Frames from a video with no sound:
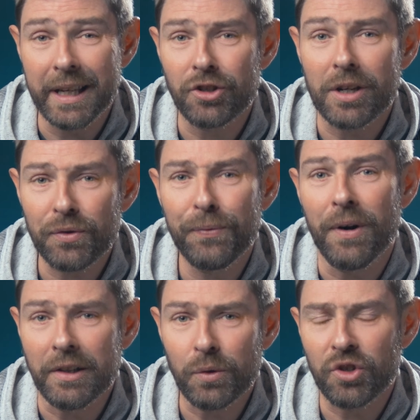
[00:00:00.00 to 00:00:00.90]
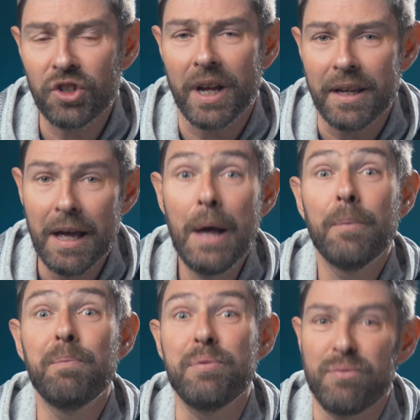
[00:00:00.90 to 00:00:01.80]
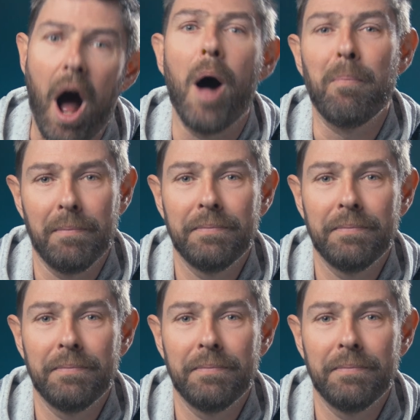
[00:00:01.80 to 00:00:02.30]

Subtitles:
it's just fun to say BRAAAM.